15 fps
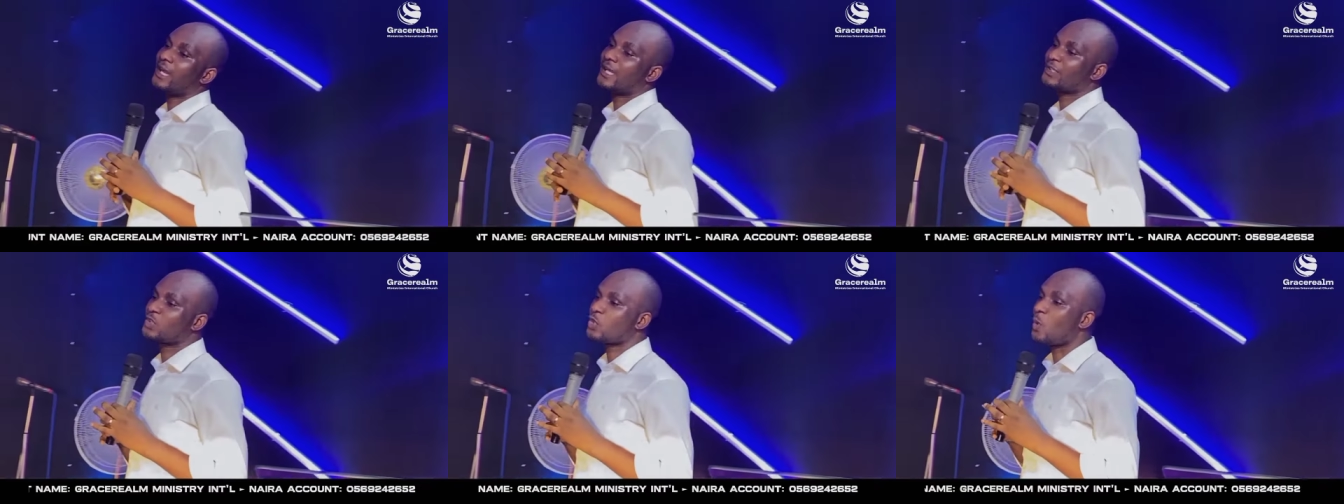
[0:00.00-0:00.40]

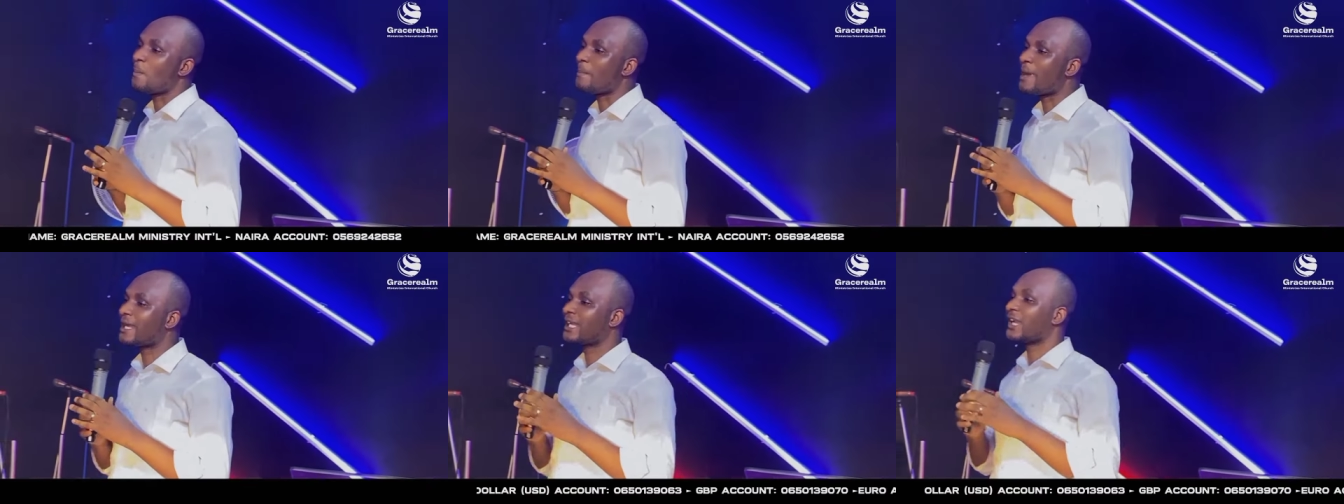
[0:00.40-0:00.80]
And so
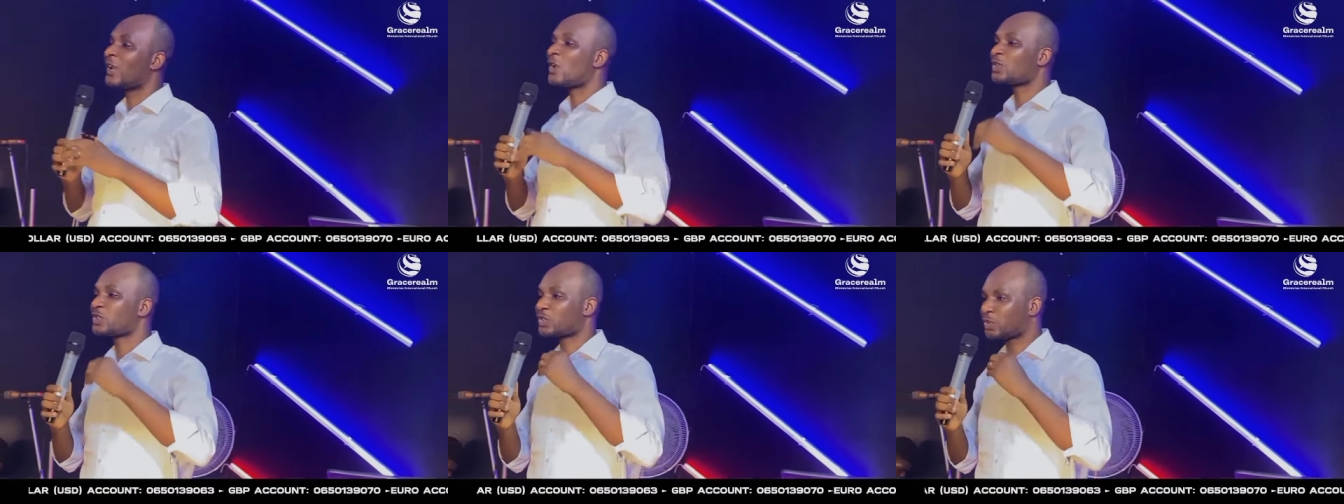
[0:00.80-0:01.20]

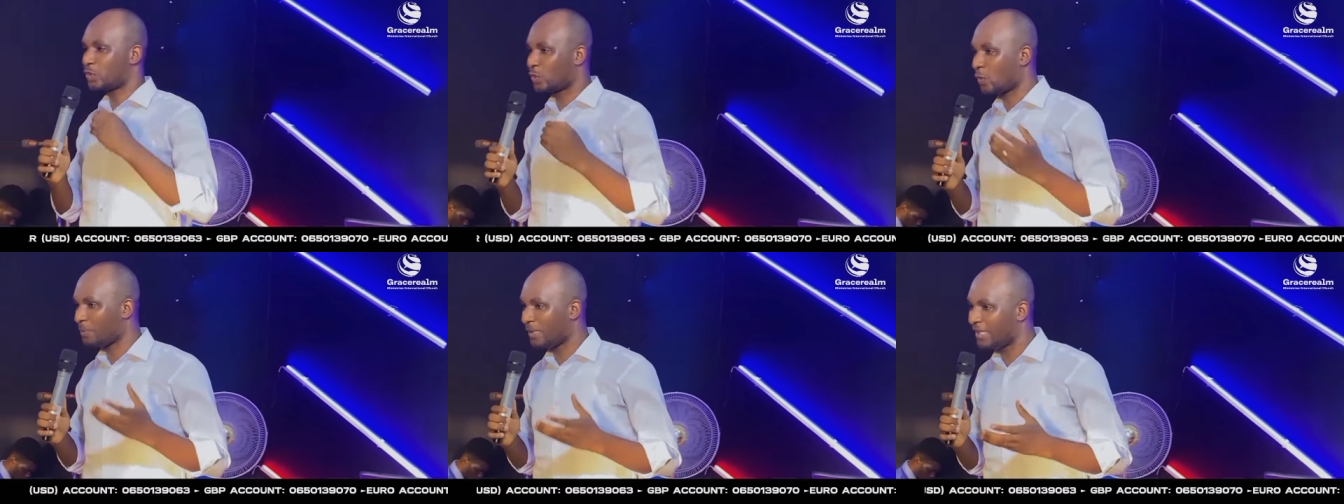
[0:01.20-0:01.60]
man
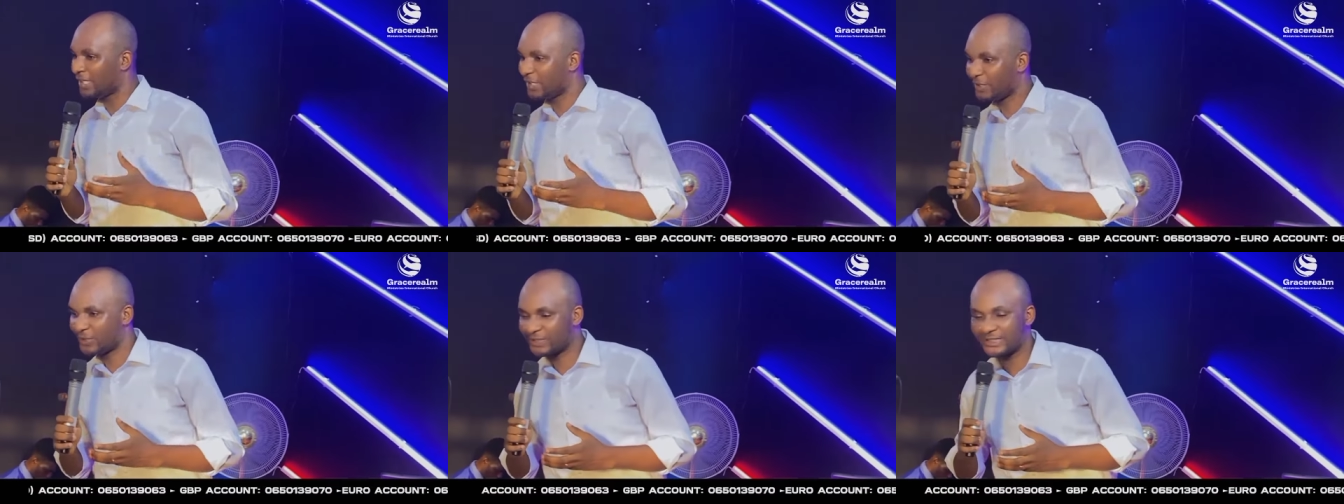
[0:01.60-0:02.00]
lost
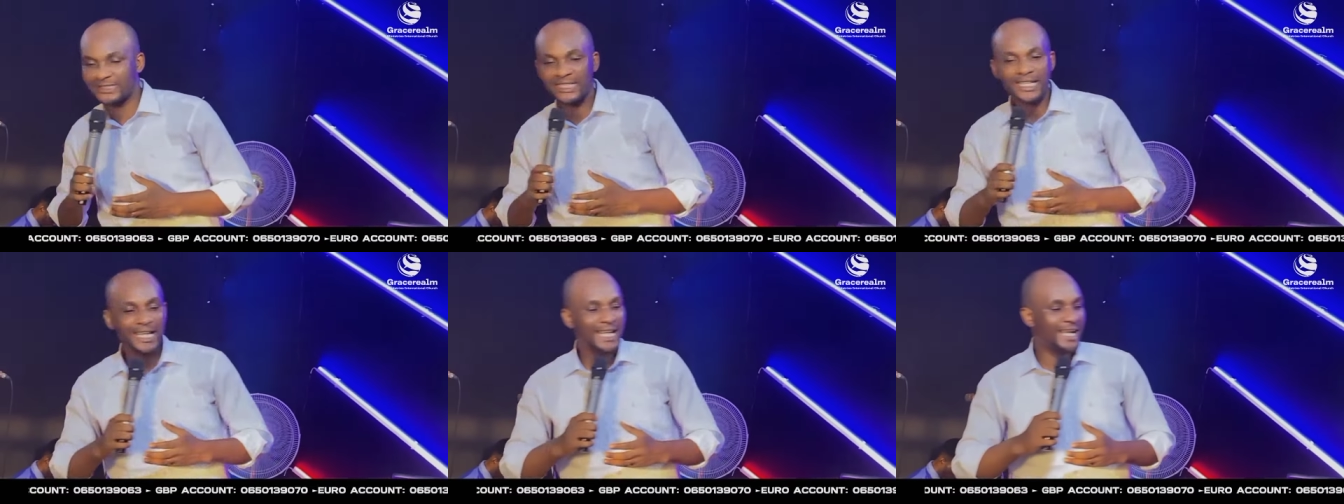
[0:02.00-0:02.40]
dominion
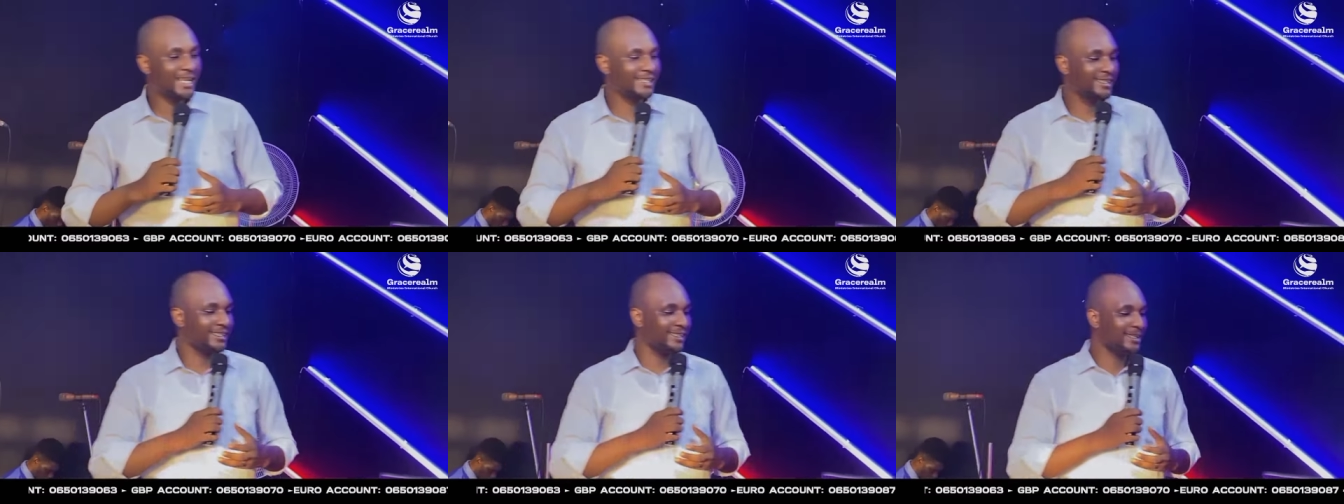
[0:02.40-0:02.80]

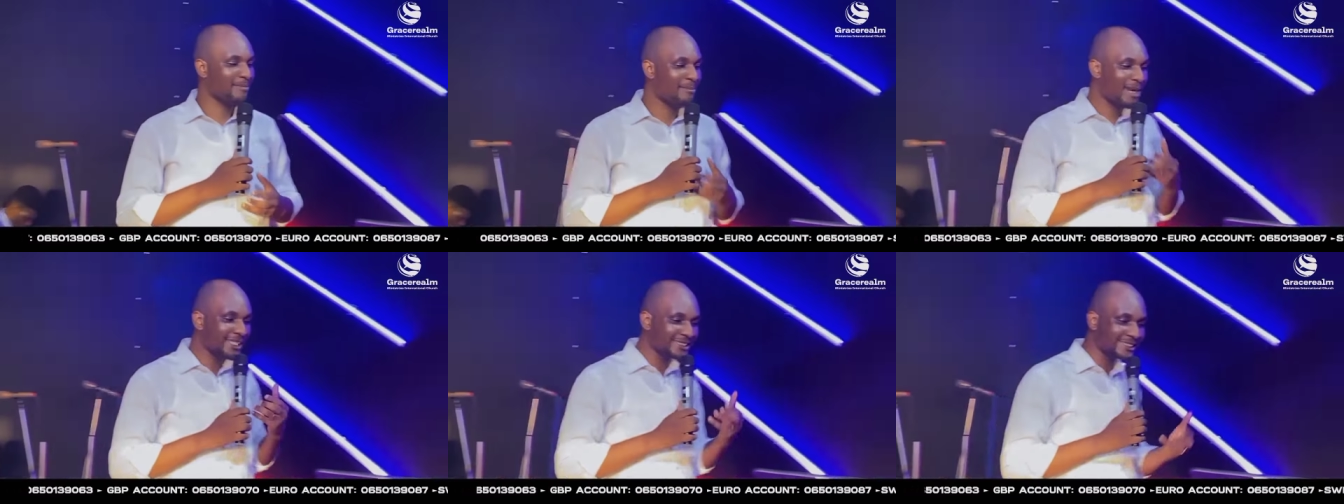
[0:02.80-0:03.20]
and the
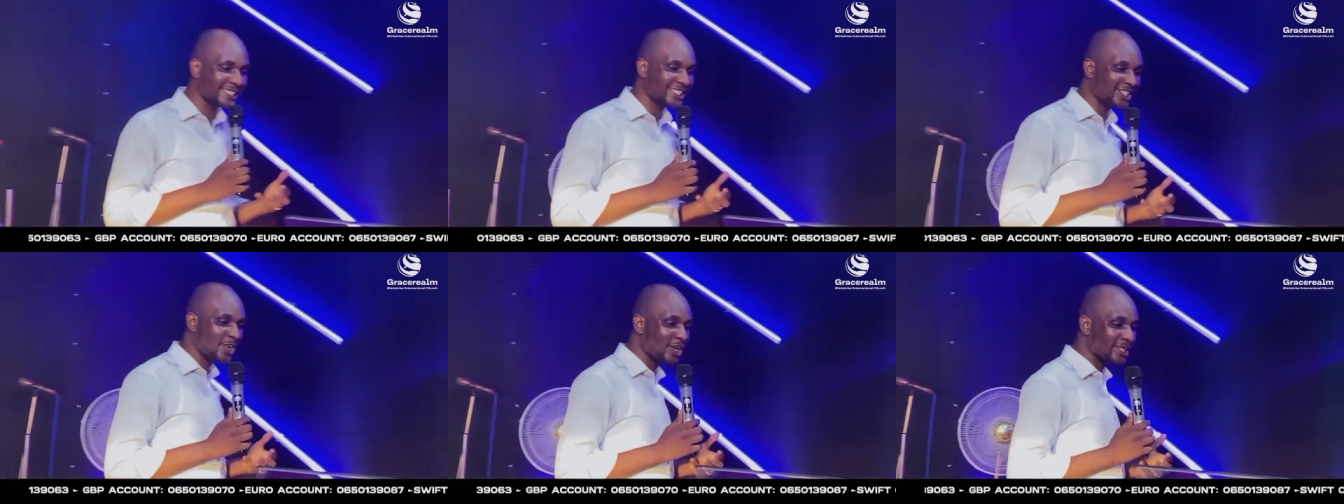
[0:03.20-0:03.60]

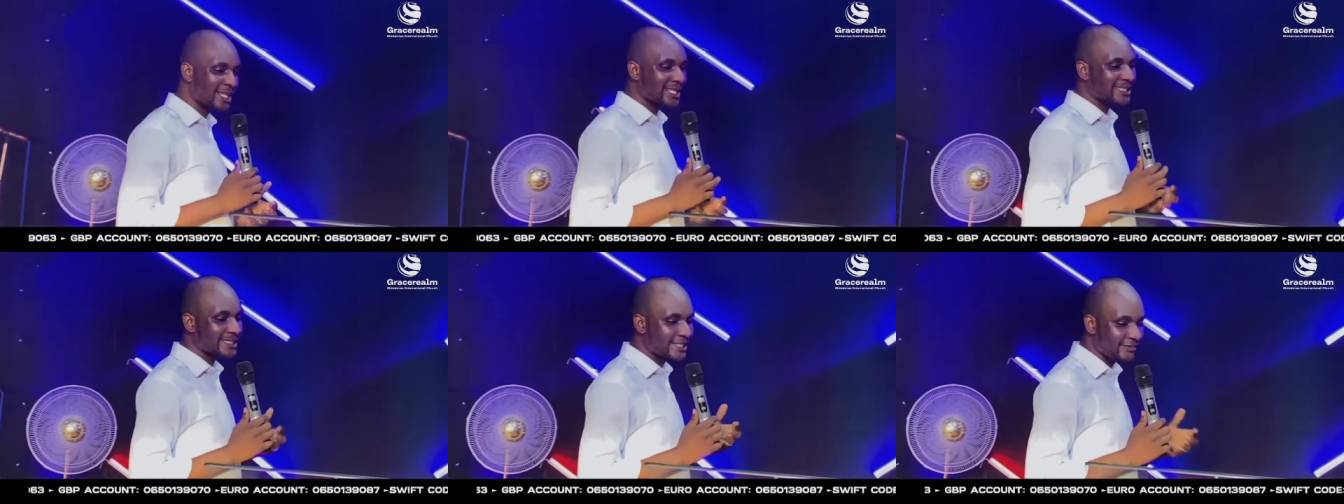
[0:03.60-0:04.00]
mandate God
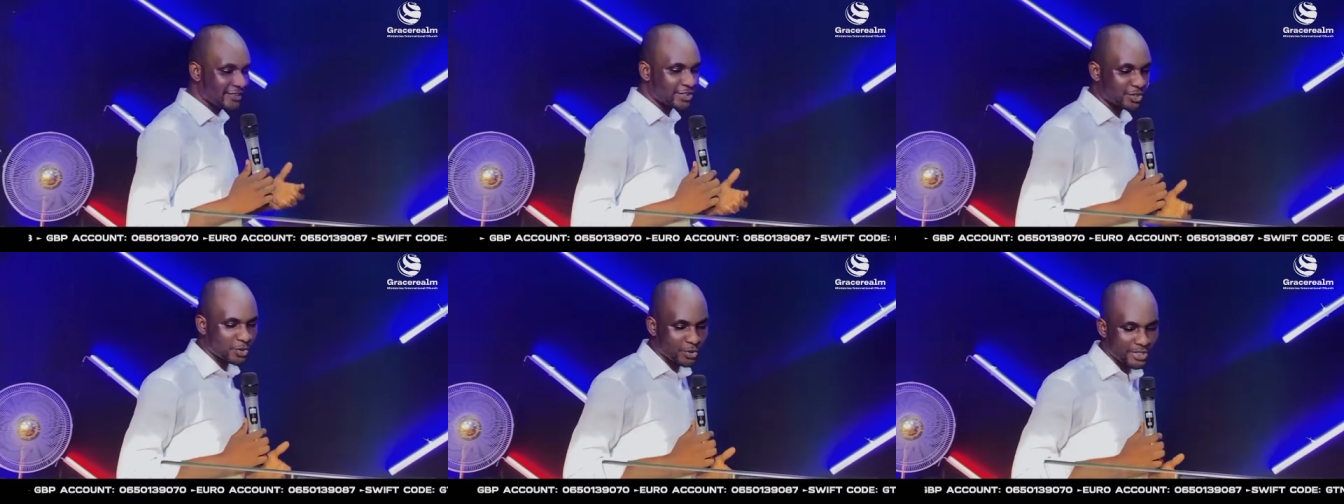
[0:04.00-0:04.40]
has
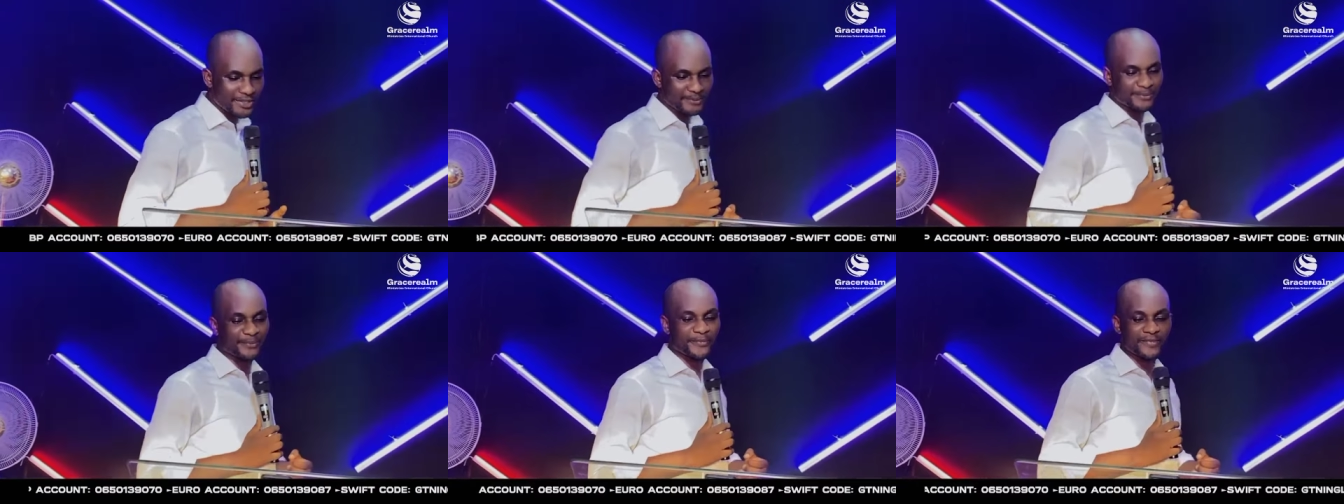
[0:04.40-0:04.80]
given to
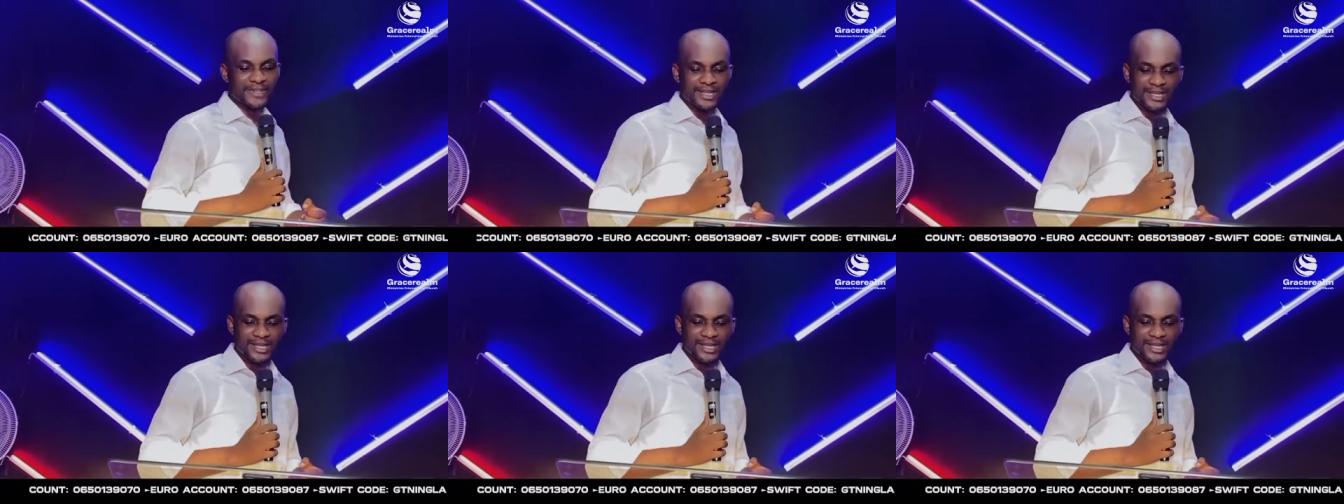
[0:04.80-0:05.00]
him.